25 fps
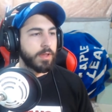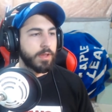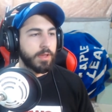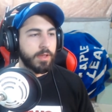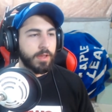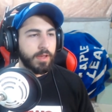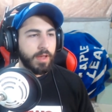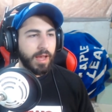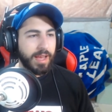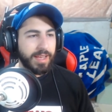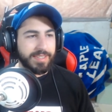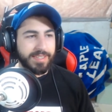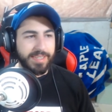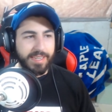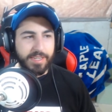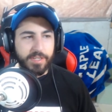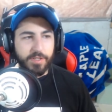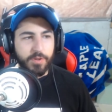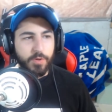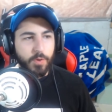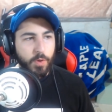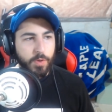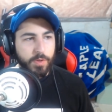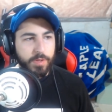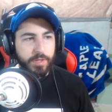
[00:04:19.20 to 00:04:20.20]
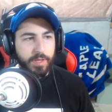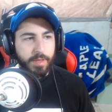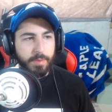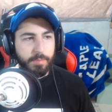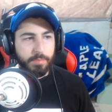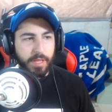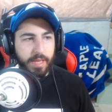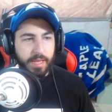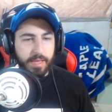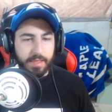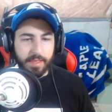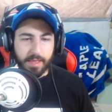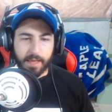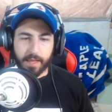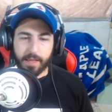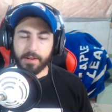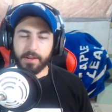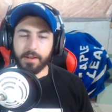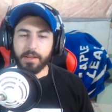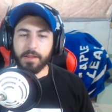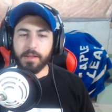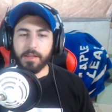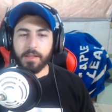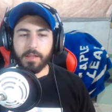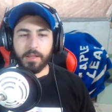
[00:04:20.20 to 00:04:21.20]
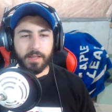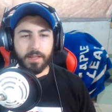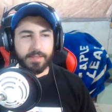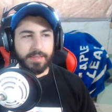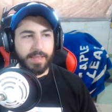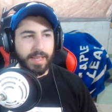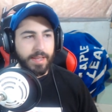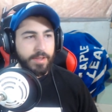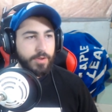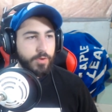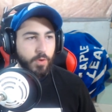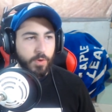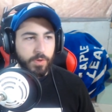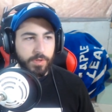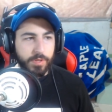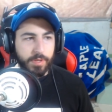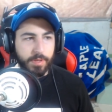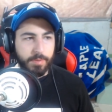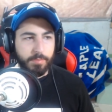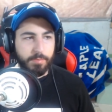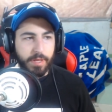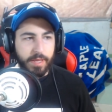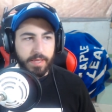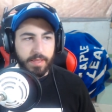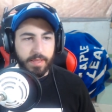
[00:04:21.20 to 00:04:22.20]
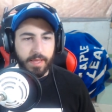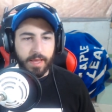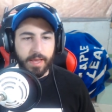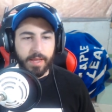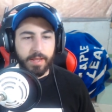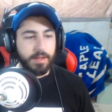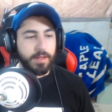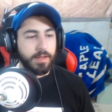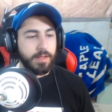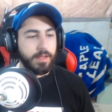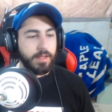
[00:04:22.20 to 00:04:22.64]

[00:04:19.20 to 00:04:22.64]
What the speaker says: A 6-year-old can play that. A 10-year-old can play that.